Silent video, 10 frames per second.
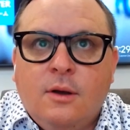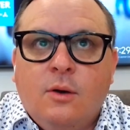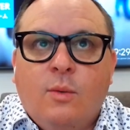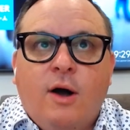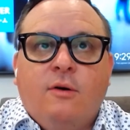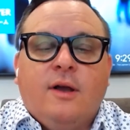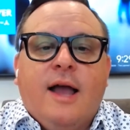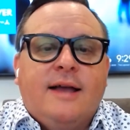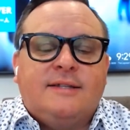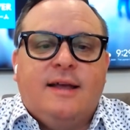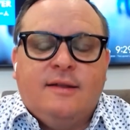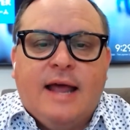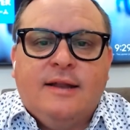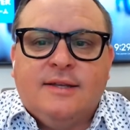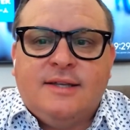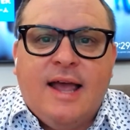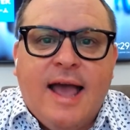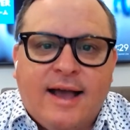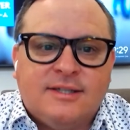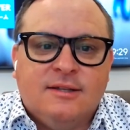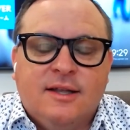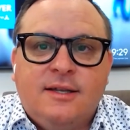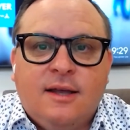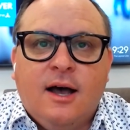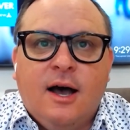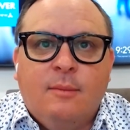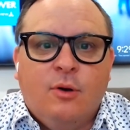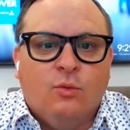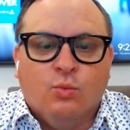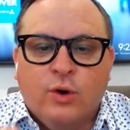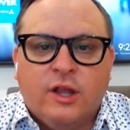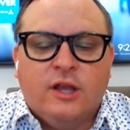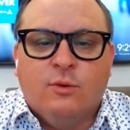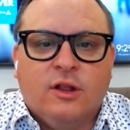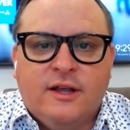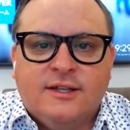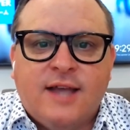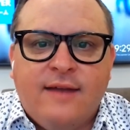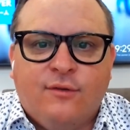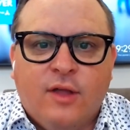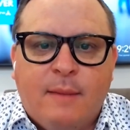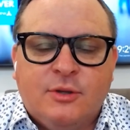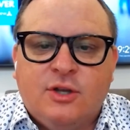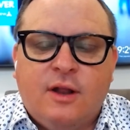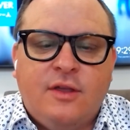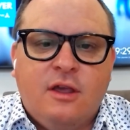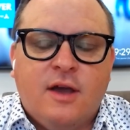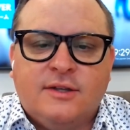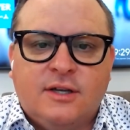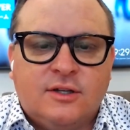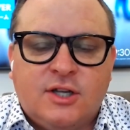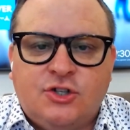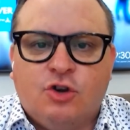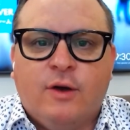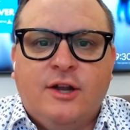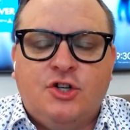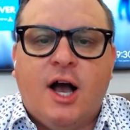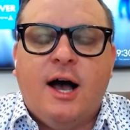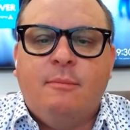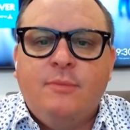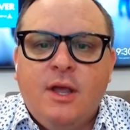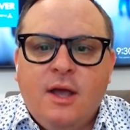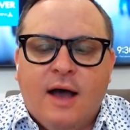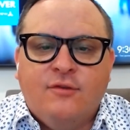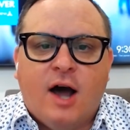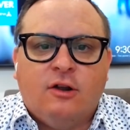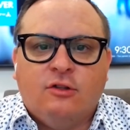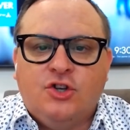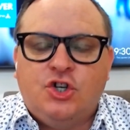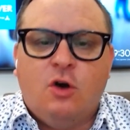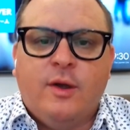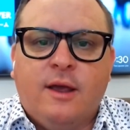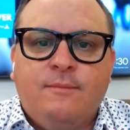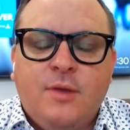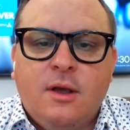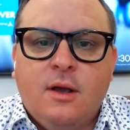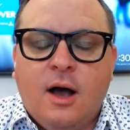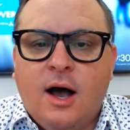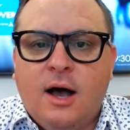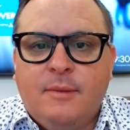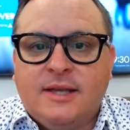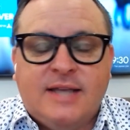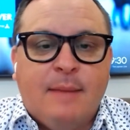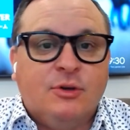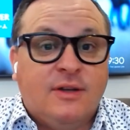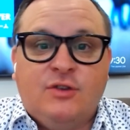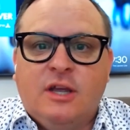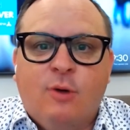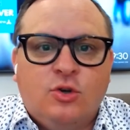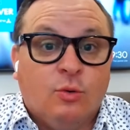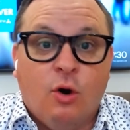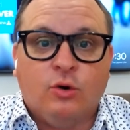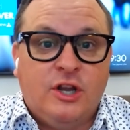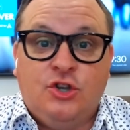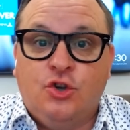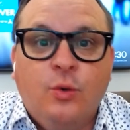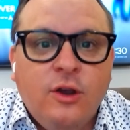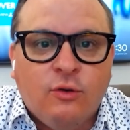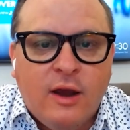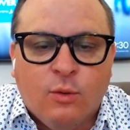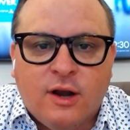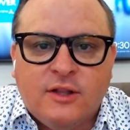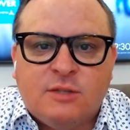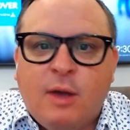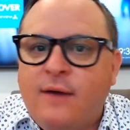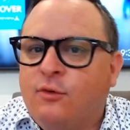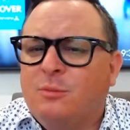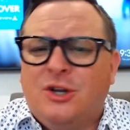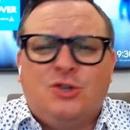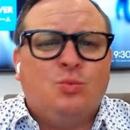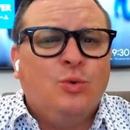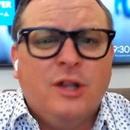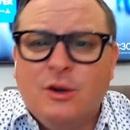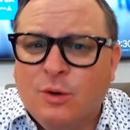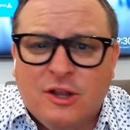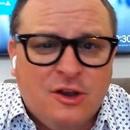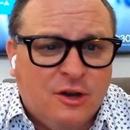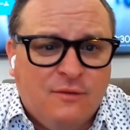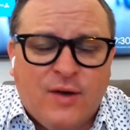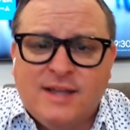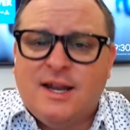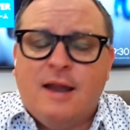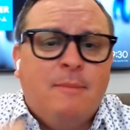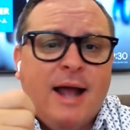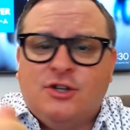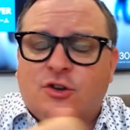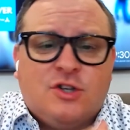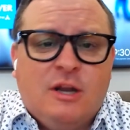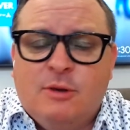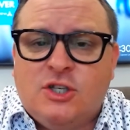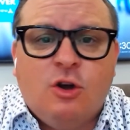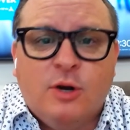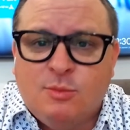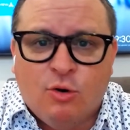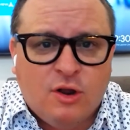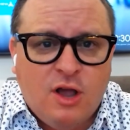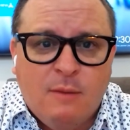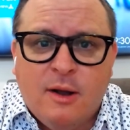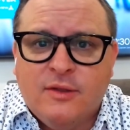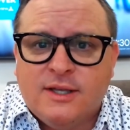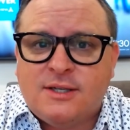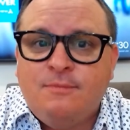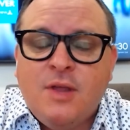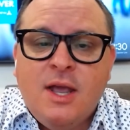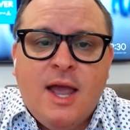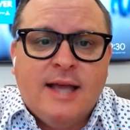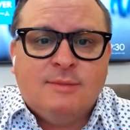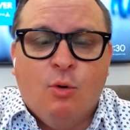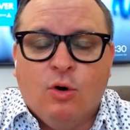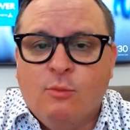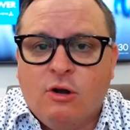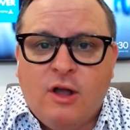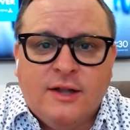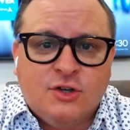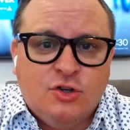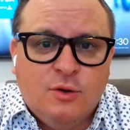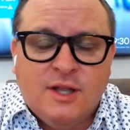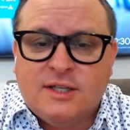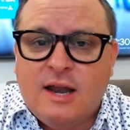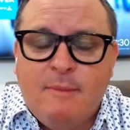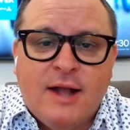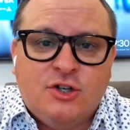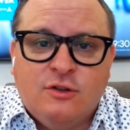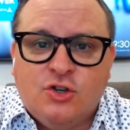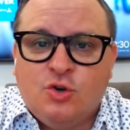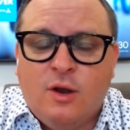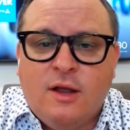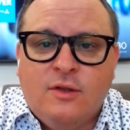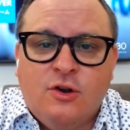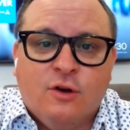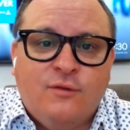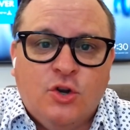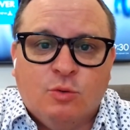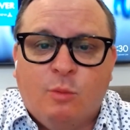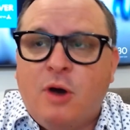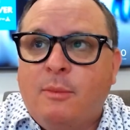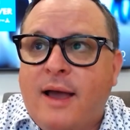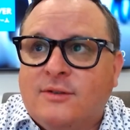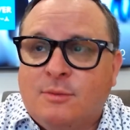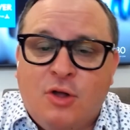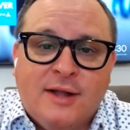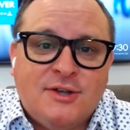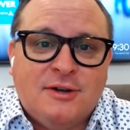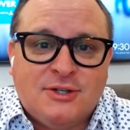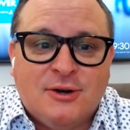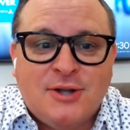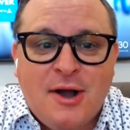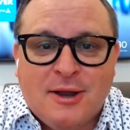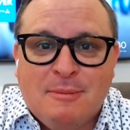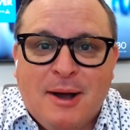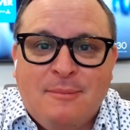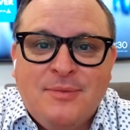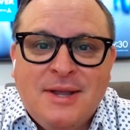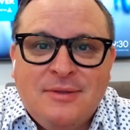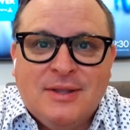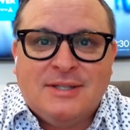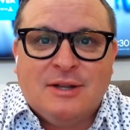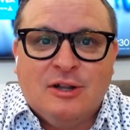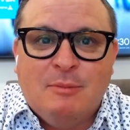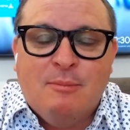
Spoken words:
Well, guys, that is excellent. Really, really insightful episode. I think you guys did such a great job of not only showing examples of DMOs who are already doing great work in this platform, but it's really, really good advice. And I'd imagine there's going to be so much more to come on this as more and more clients are doing this. I'd imagine in the near future, we'll probably have some clients on to start talking about this a little bit